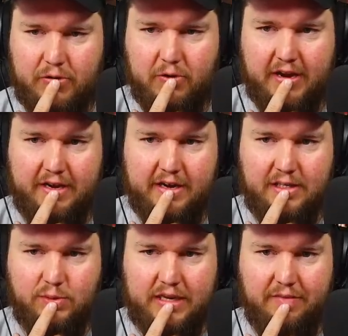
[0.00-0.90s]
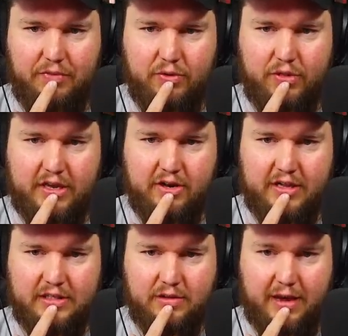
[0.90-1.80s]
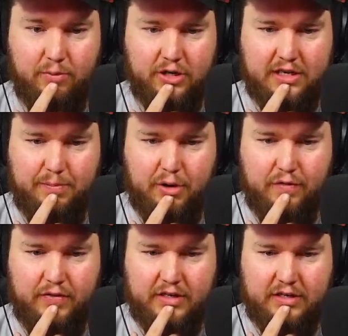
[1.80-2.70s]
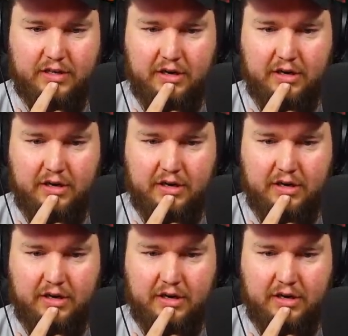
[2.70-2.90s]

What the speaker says: Okay, nice. We get through there. That works out perfect.